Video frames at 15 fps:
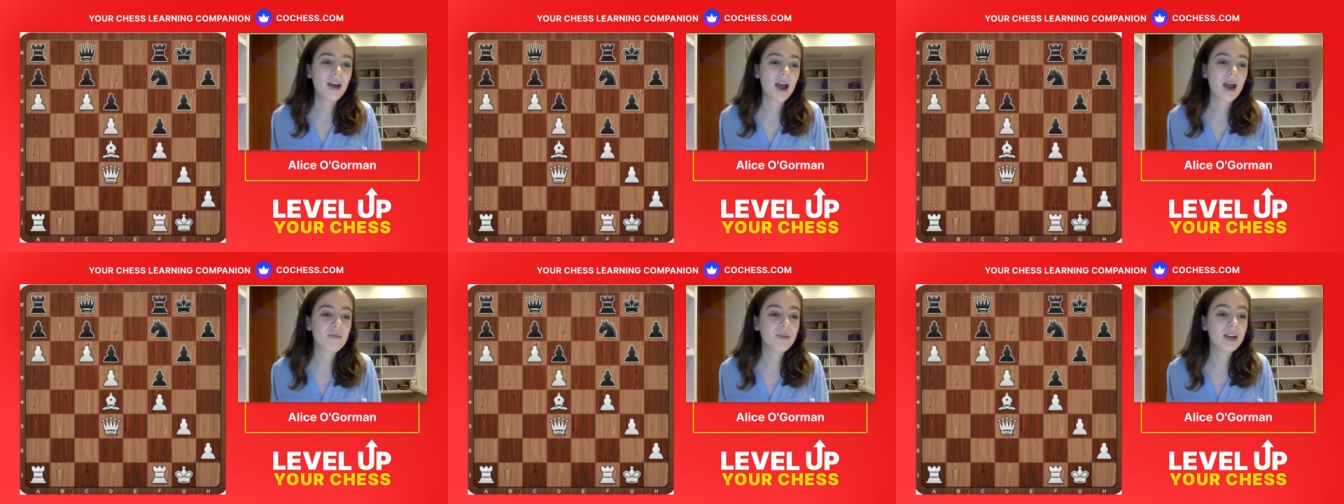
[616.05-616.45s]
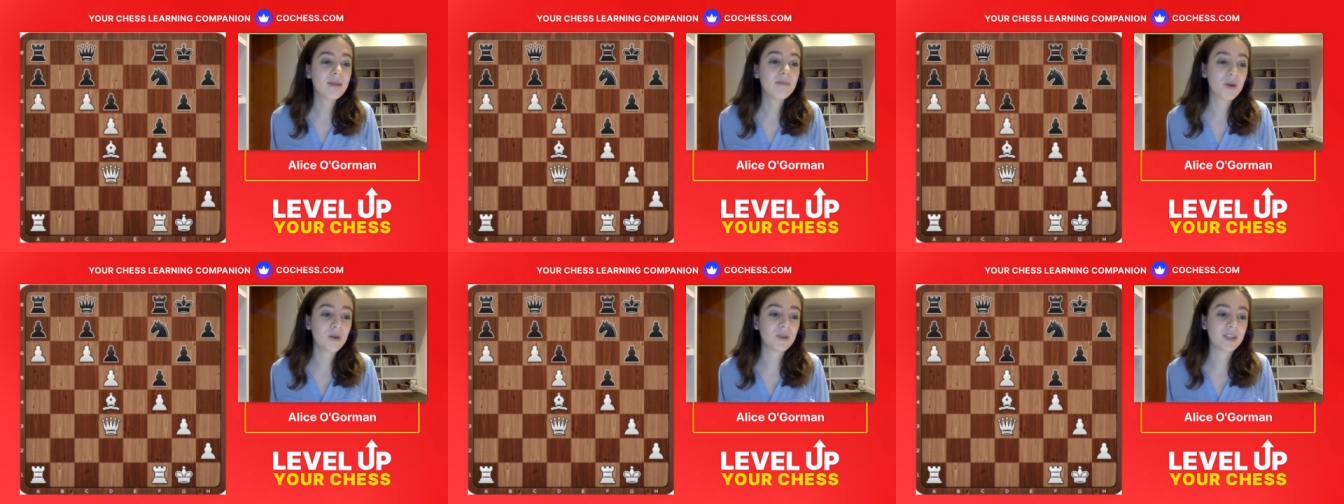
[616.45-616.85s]
I'm reading
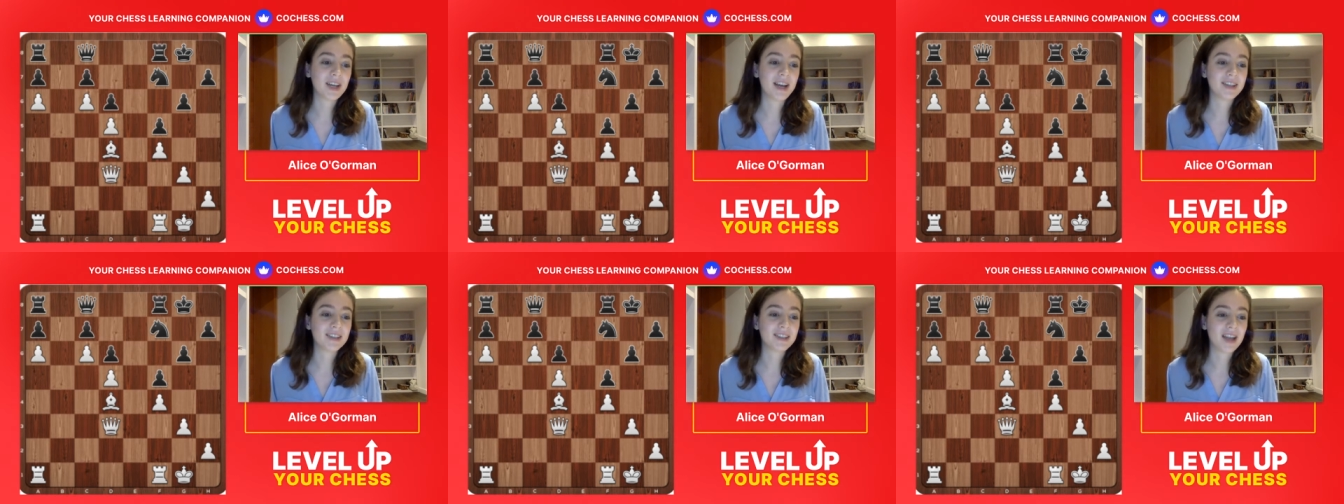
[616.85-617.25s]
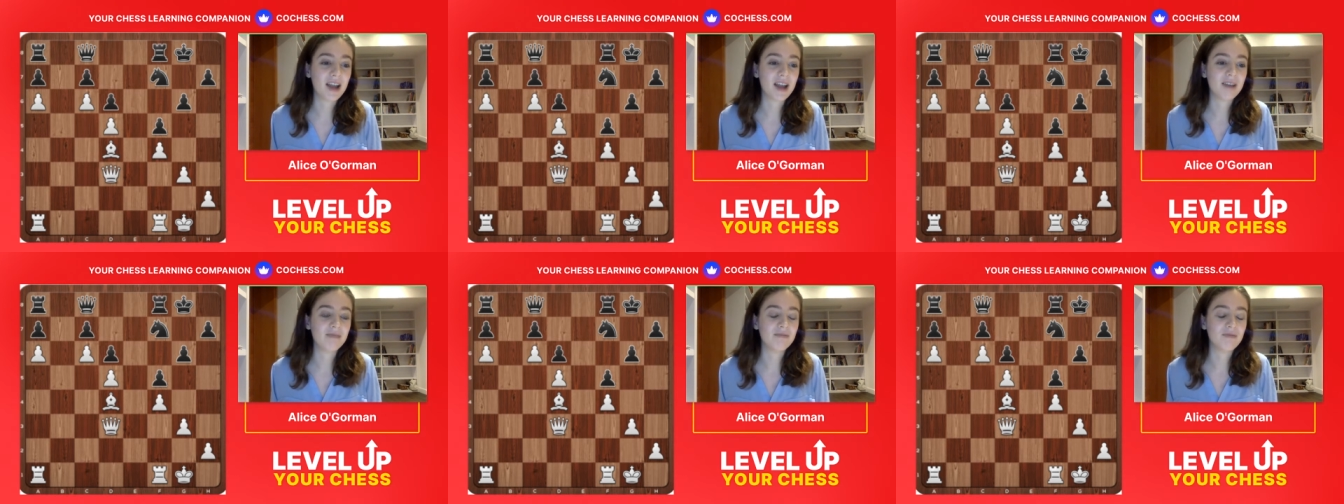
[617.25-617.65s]
both chats.
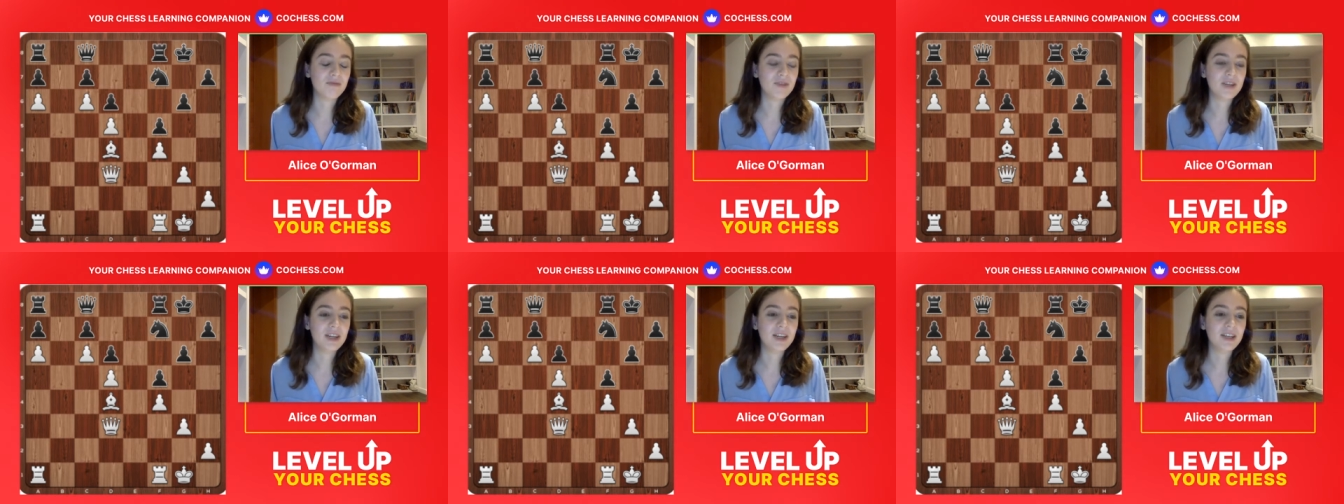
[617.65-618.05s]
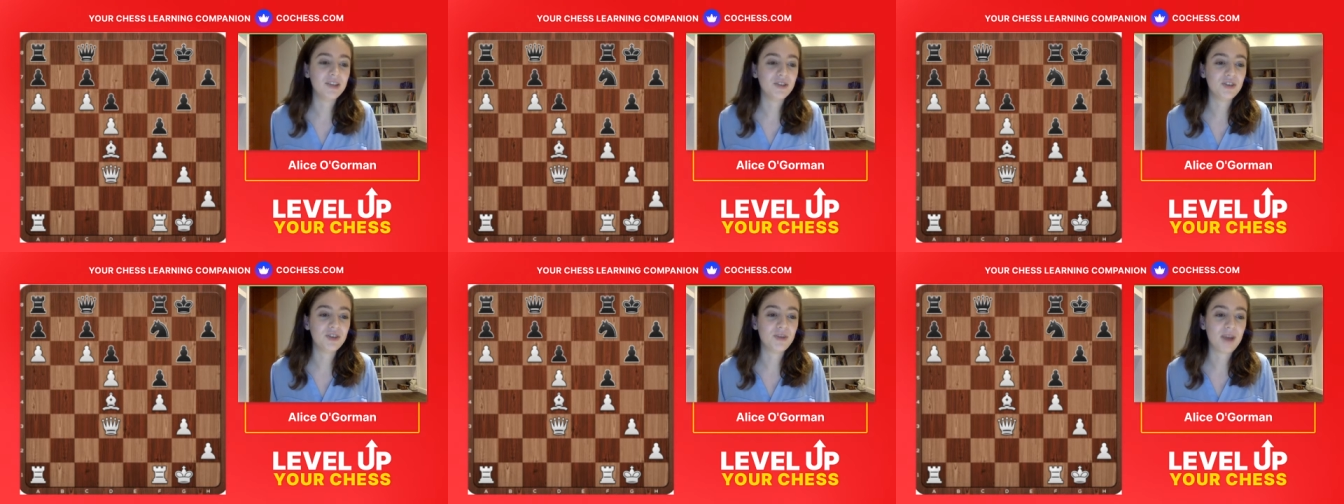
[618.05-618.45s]
I'm reading
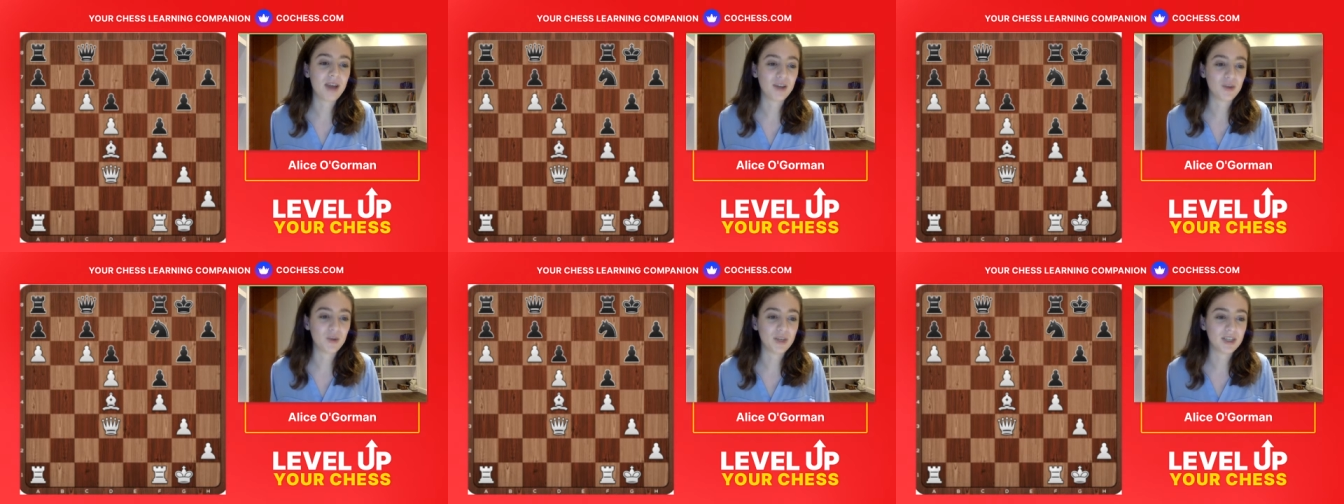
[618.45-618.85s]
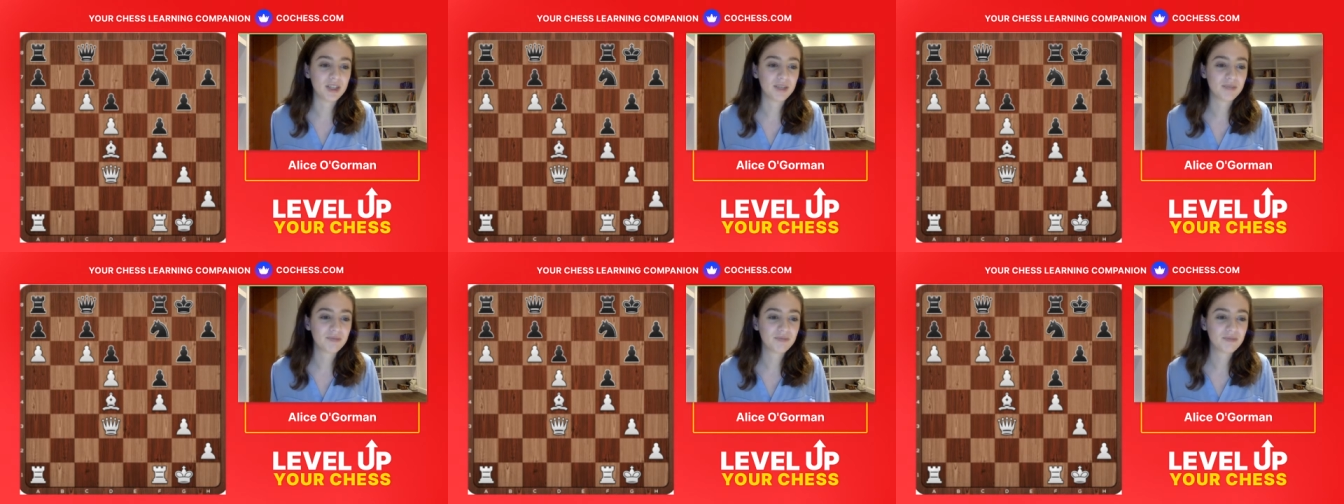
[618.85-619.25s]
YouTube and Twitch